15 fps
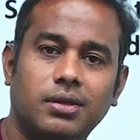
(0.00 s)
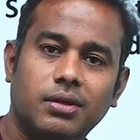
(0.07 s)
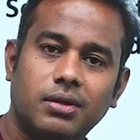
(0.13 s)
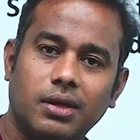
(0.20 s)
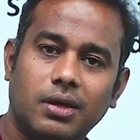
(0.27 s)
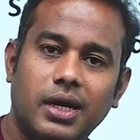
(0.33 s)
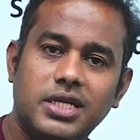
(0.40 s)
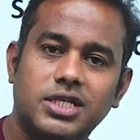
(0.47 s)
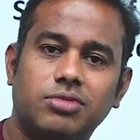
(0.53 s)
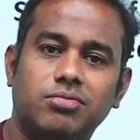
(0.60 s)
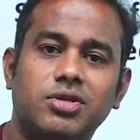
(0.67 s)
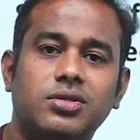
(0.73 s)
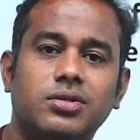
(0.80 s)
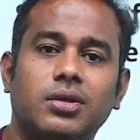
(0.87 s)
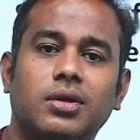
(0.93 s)
latest
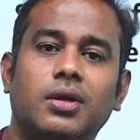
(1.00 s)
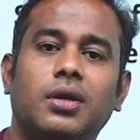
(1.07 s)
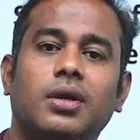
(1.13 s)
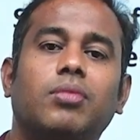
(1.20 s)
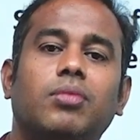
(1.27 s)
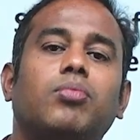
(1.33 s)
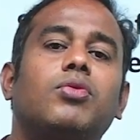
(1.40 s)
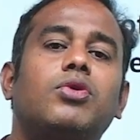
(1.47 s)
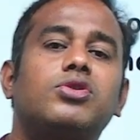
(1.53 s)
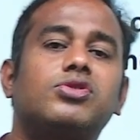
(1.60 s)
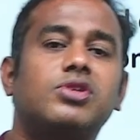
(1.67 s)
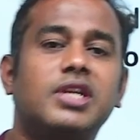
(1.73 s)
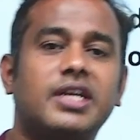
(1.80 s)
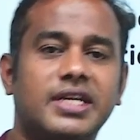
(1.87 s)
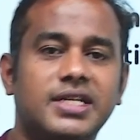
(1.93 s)
means
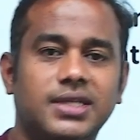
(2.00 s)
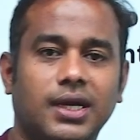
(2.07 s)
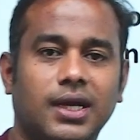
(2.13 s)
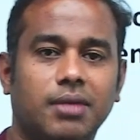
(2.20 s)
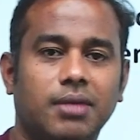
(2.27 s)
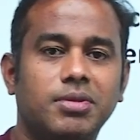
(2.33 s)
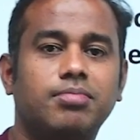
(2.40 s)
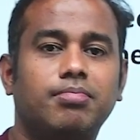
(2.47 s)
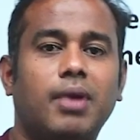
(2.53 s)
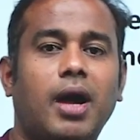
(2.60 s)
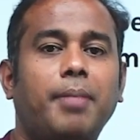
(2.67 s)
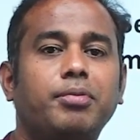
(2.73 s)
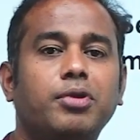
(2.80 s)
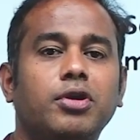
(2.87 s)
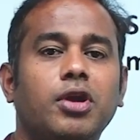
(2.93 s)
mostly recently, means
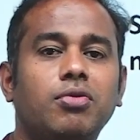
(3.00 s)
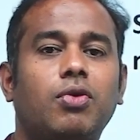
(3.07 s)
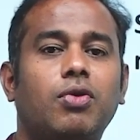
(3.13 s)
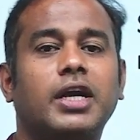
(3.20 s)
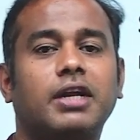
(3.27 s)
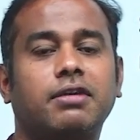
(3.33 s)
up to now whatever